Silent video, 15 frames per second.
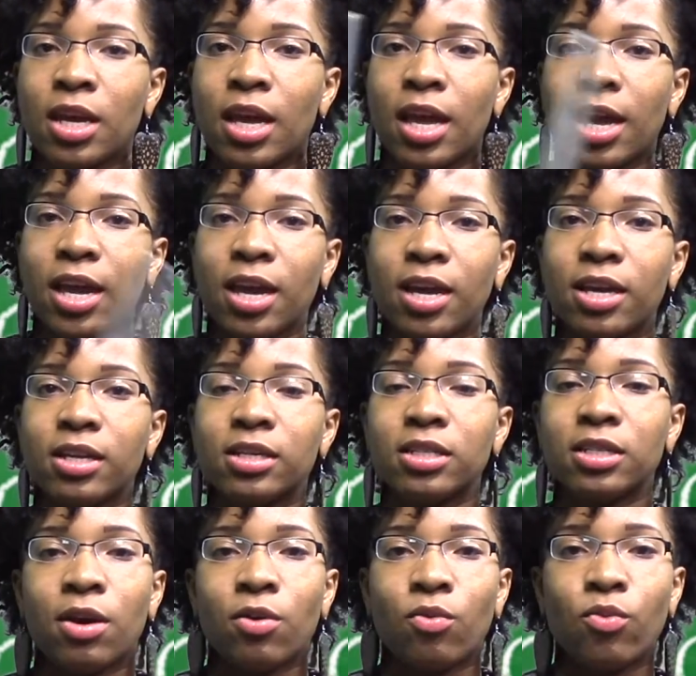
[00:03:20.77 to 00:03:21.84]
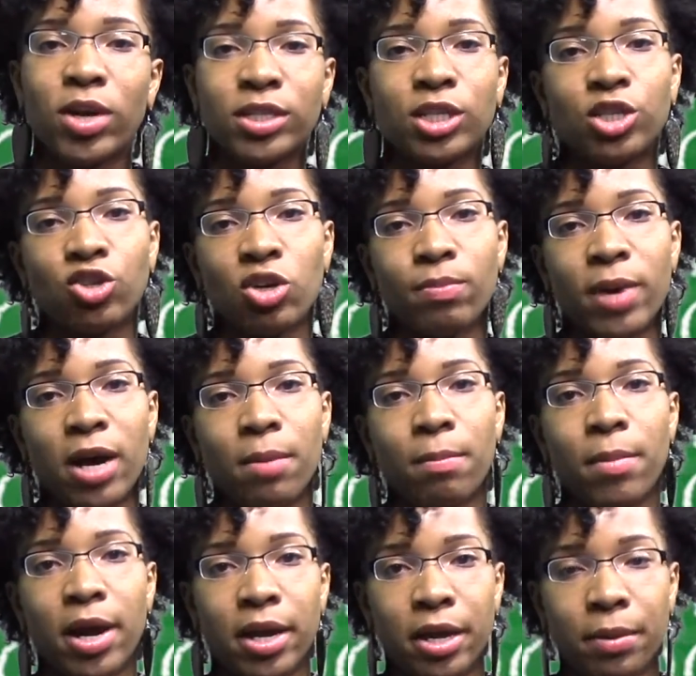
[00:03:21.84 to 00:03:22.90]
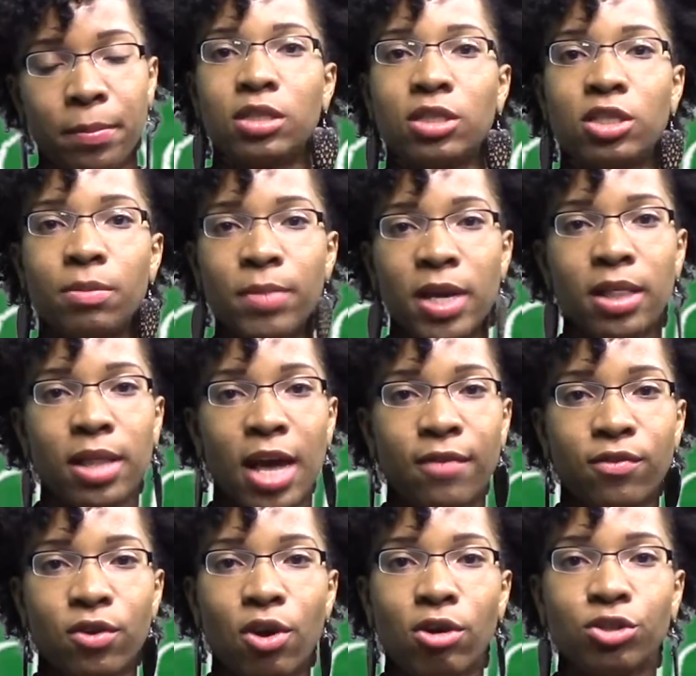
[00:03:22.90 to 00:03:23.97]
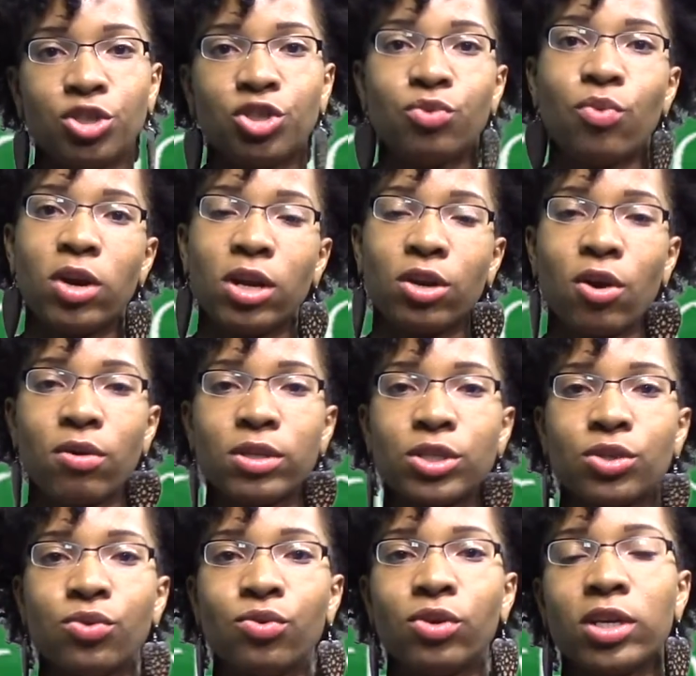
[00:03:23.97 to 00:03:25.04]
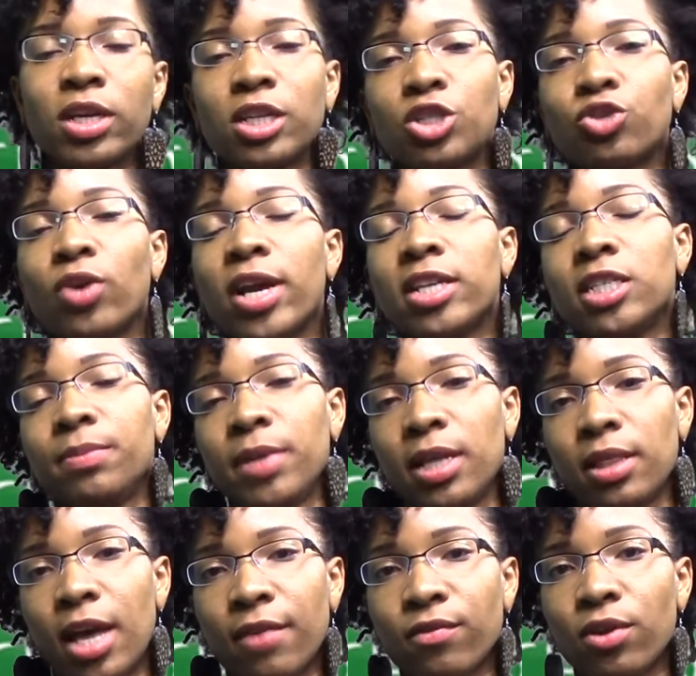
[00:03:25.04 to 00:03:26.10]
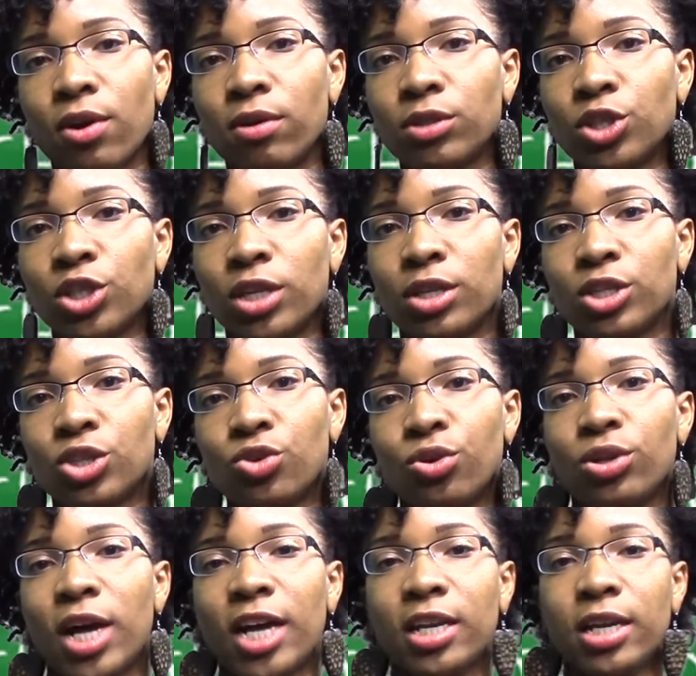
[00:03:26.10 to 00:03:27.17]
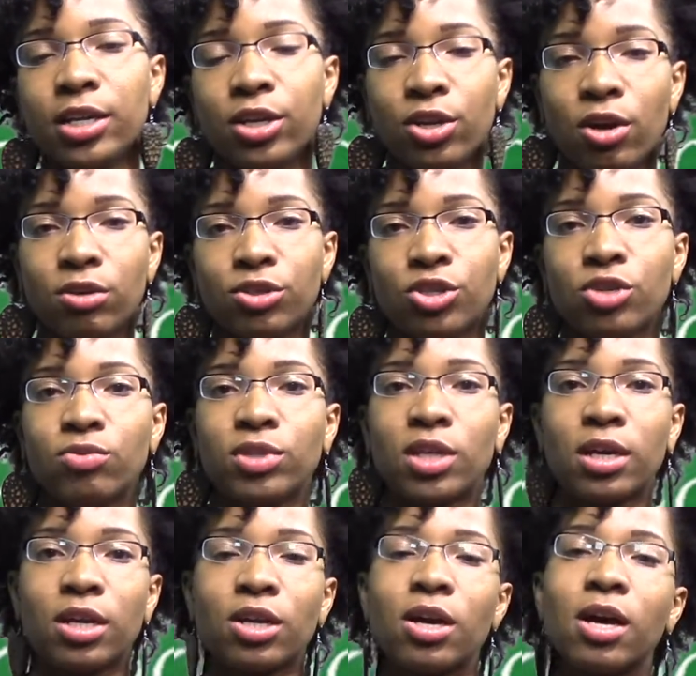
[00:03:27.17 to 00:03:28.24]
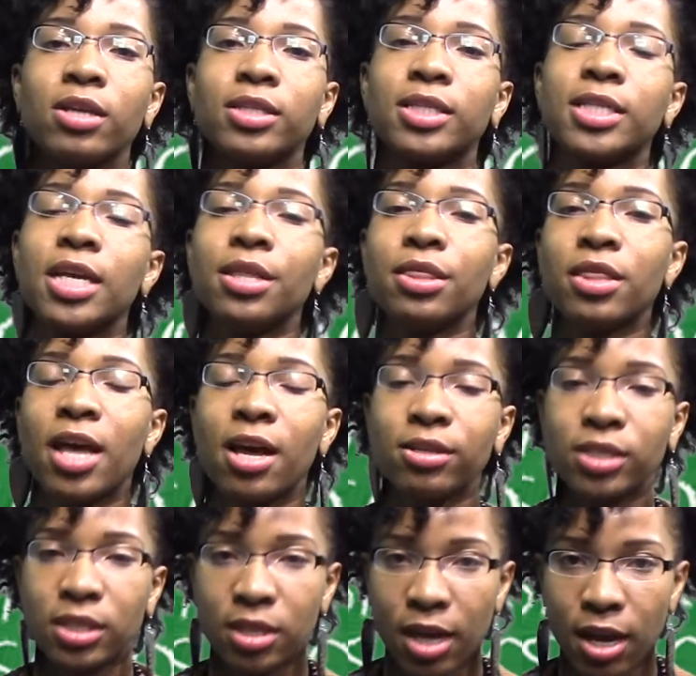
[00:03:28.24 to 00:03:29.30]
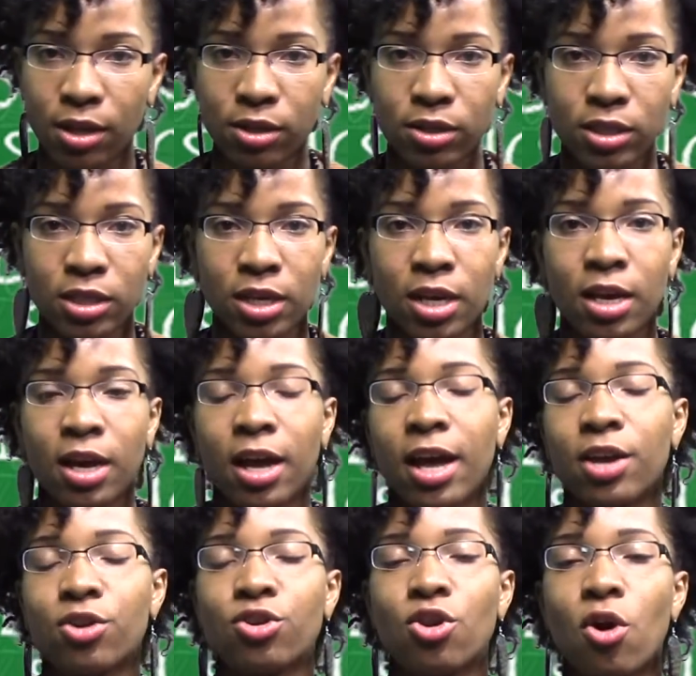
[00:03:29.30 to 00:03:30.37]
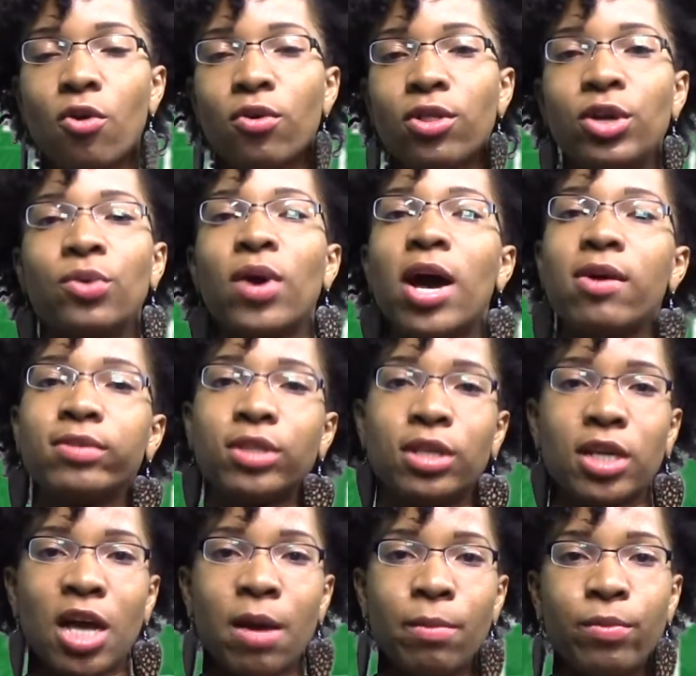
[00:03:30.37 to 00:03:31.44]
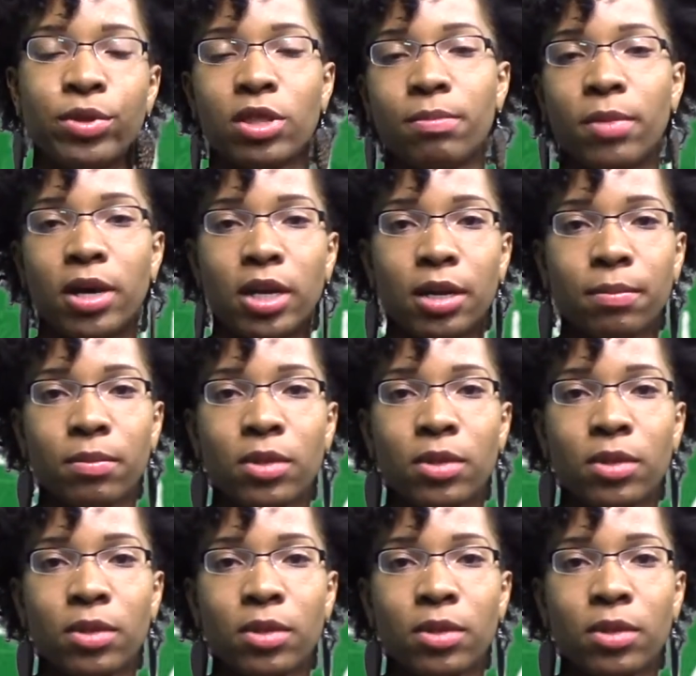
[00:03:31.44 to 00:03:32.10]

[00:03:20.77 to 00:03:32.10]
And what to do about money. To be a life coach, you want to go to school and get trained to be a life coach. And the school I needed to go to was going to cost $10,000. I had no clue how I was going to come up with the money.